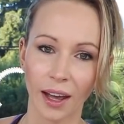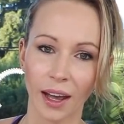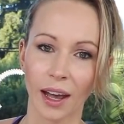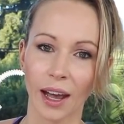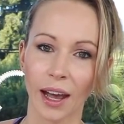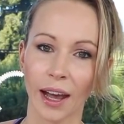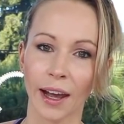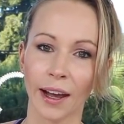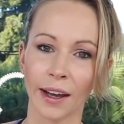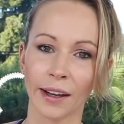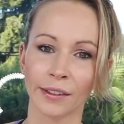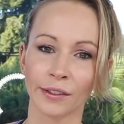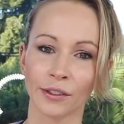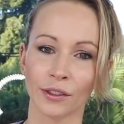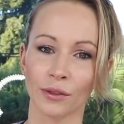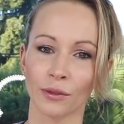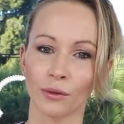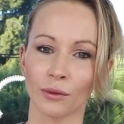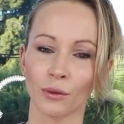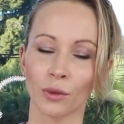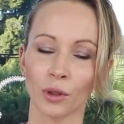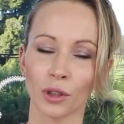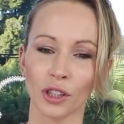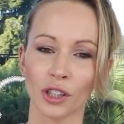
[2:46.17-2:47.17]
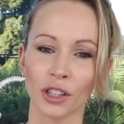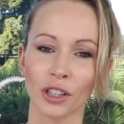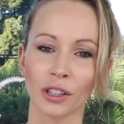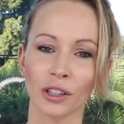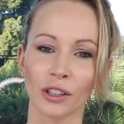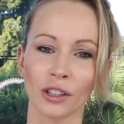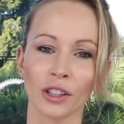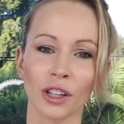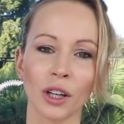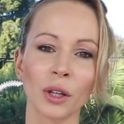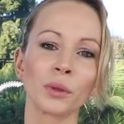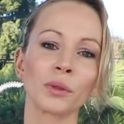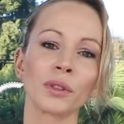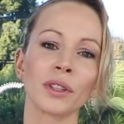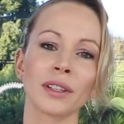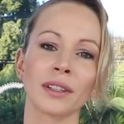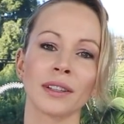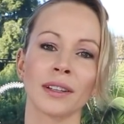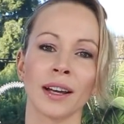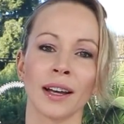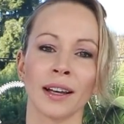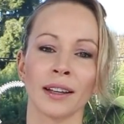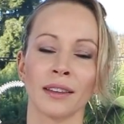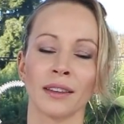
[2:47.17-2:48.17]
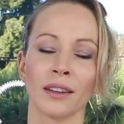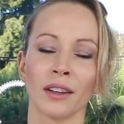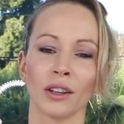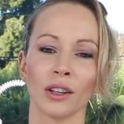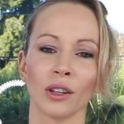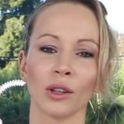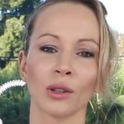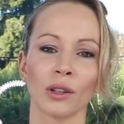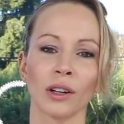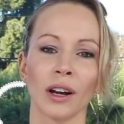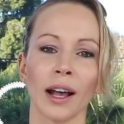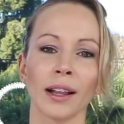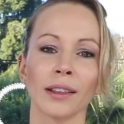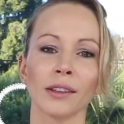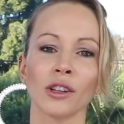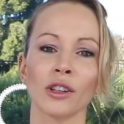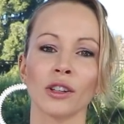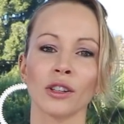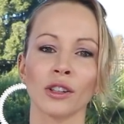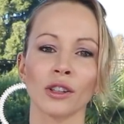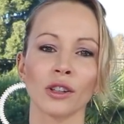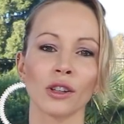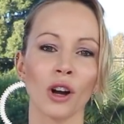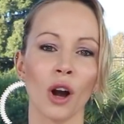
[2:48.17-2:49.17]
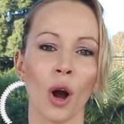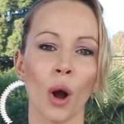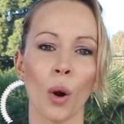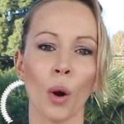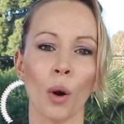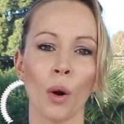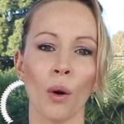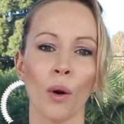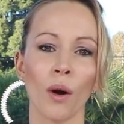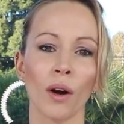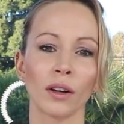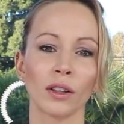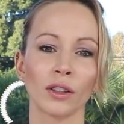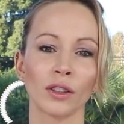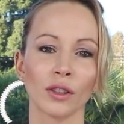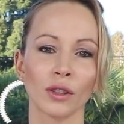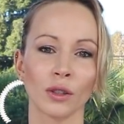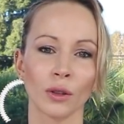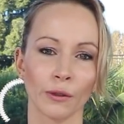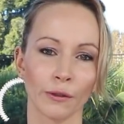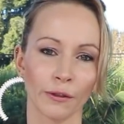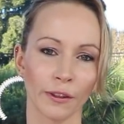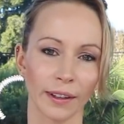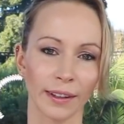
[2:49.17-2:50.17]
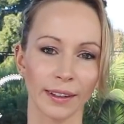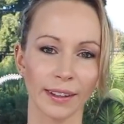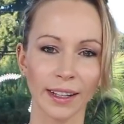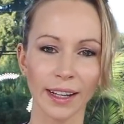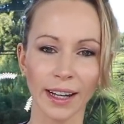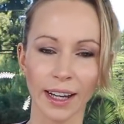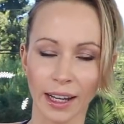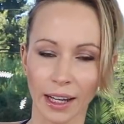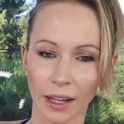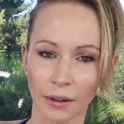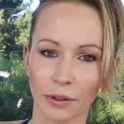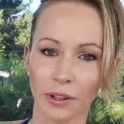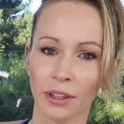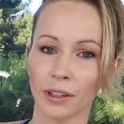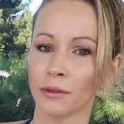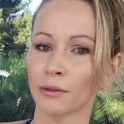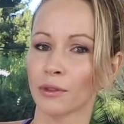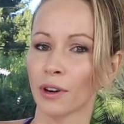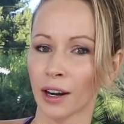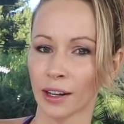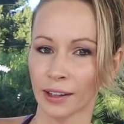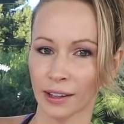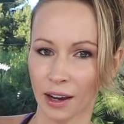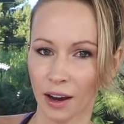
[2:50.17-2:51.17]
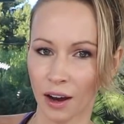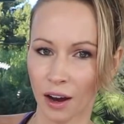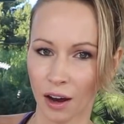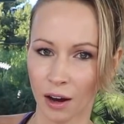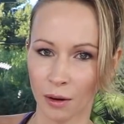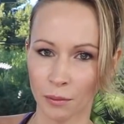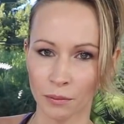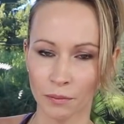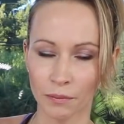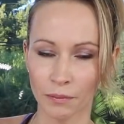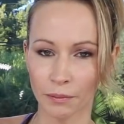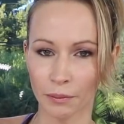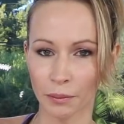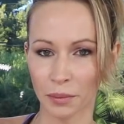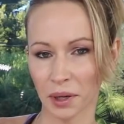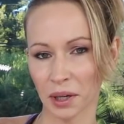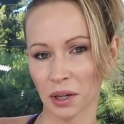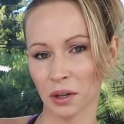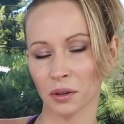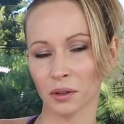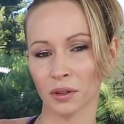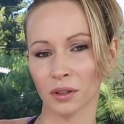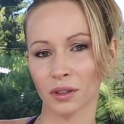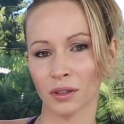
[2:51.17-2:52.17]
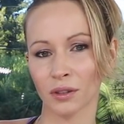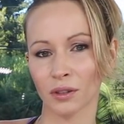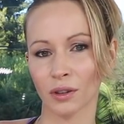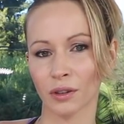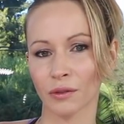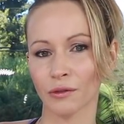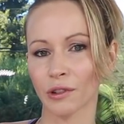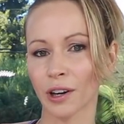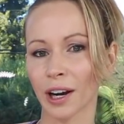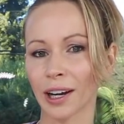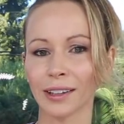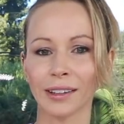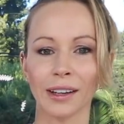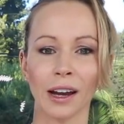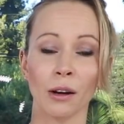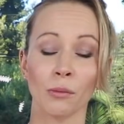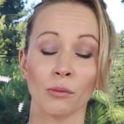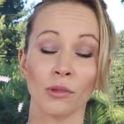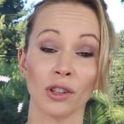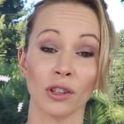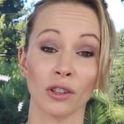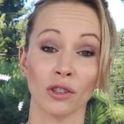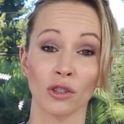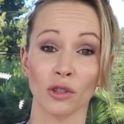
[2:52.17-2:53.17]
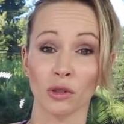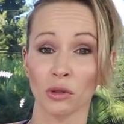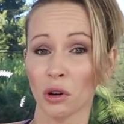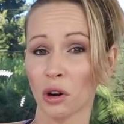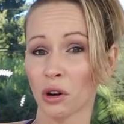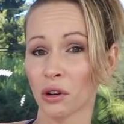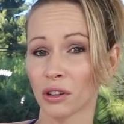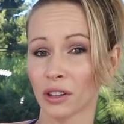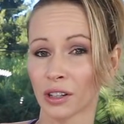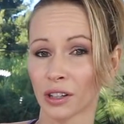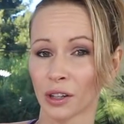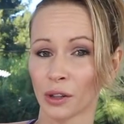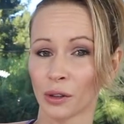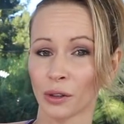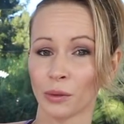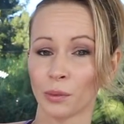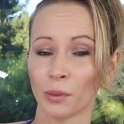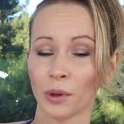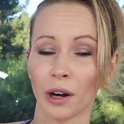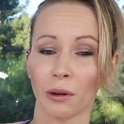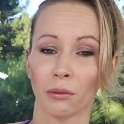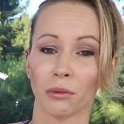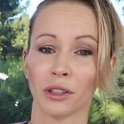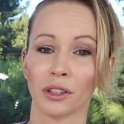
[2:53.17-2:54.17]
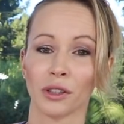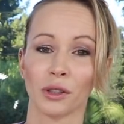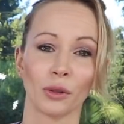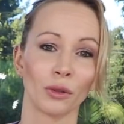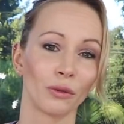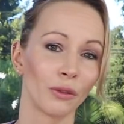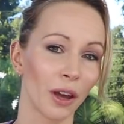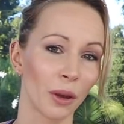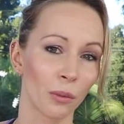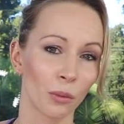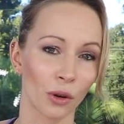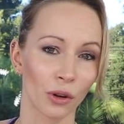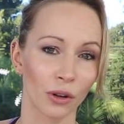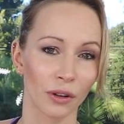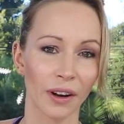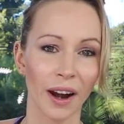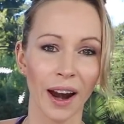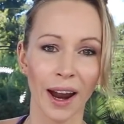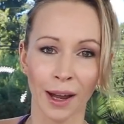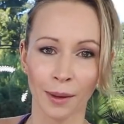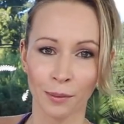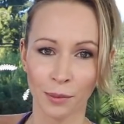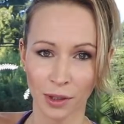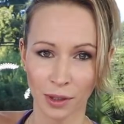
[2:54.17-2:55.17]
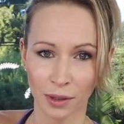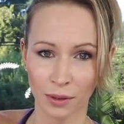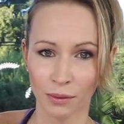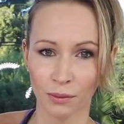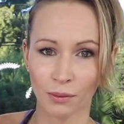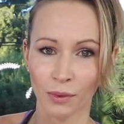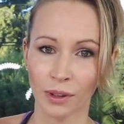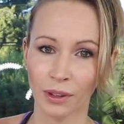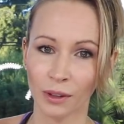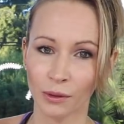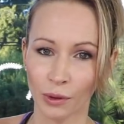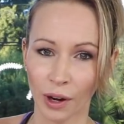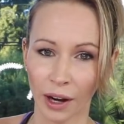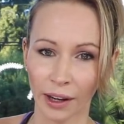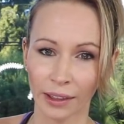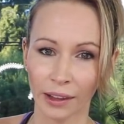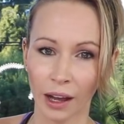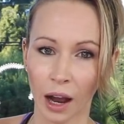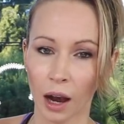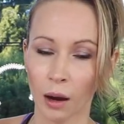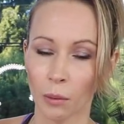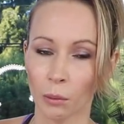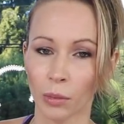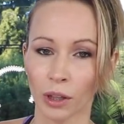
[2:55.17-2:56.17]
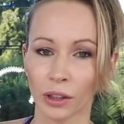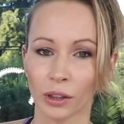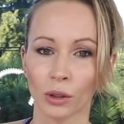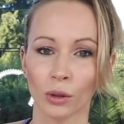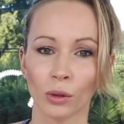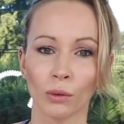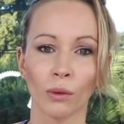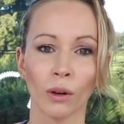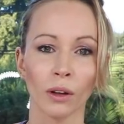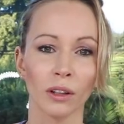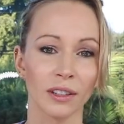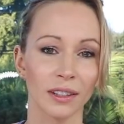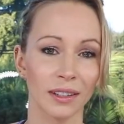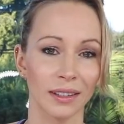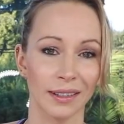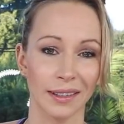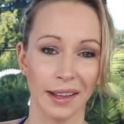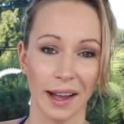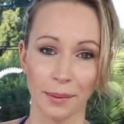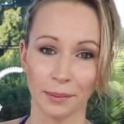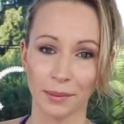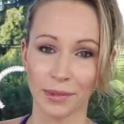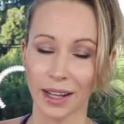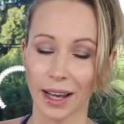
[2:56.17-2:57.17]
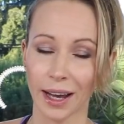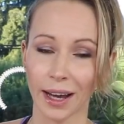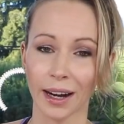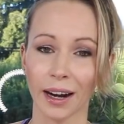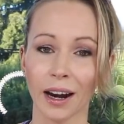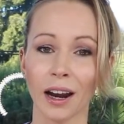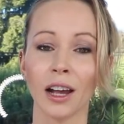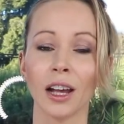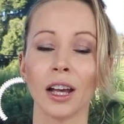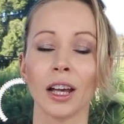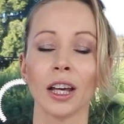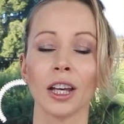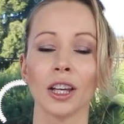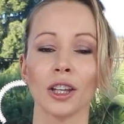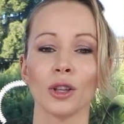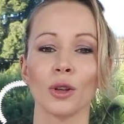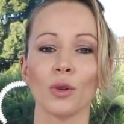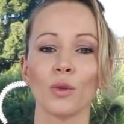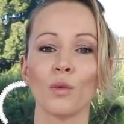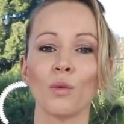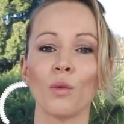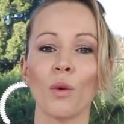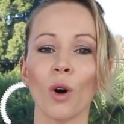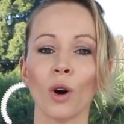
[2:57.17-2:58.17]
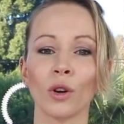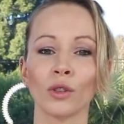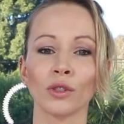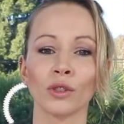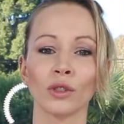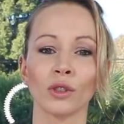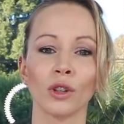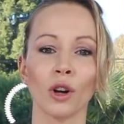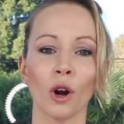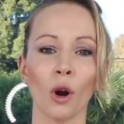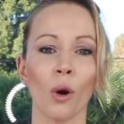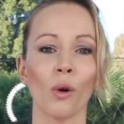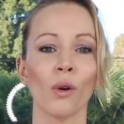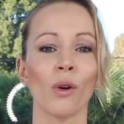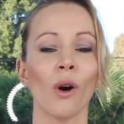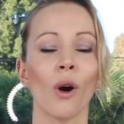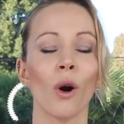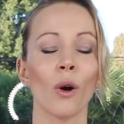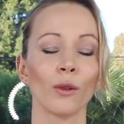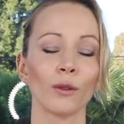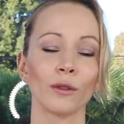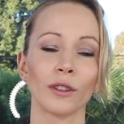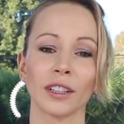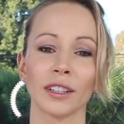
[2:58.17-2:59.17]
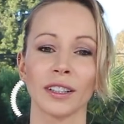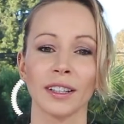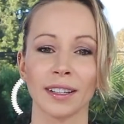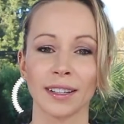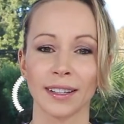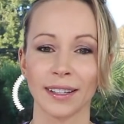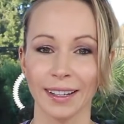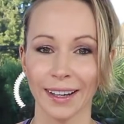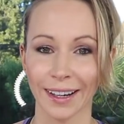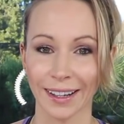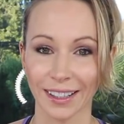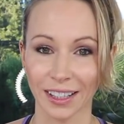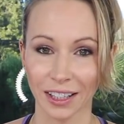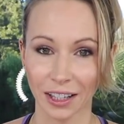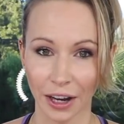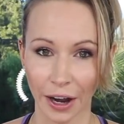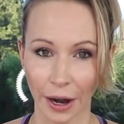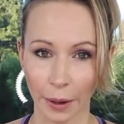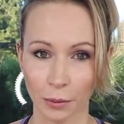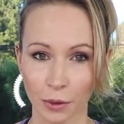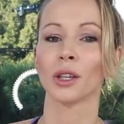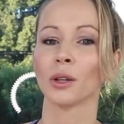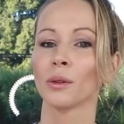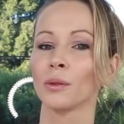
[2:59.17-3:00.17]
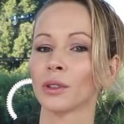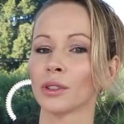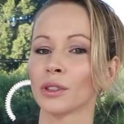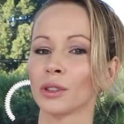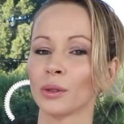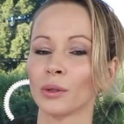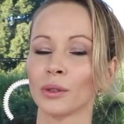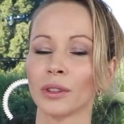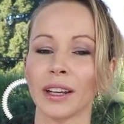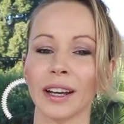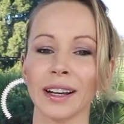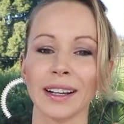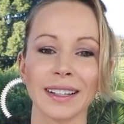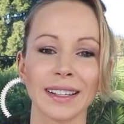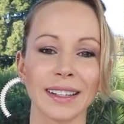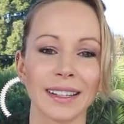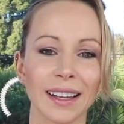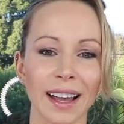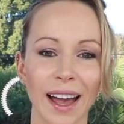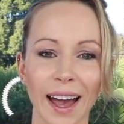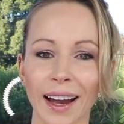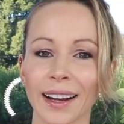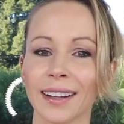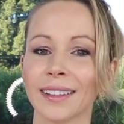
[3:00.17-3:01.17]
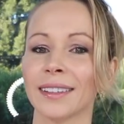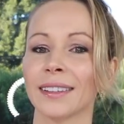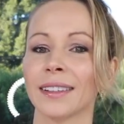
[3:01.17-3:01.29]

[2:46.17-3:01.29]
And what you're gonna notice that you're not gonna go to fatigue with the right arm, because your right arm is stronger. You could probably do way more reps with the right arm, but you will stop there. You won't go over the 6 reps. You will do the exact